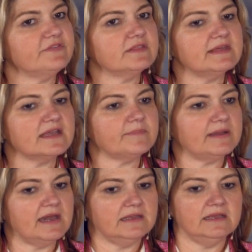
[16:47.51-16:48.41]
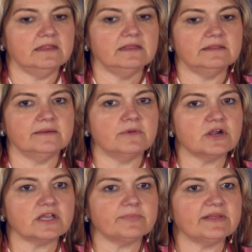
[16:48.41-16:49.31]
if you think about it, the
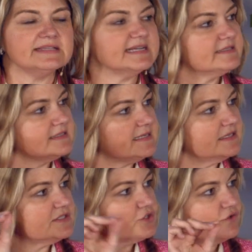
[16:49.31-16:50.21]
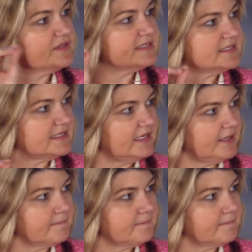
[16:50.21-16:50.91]
marketplace has a set of services in it.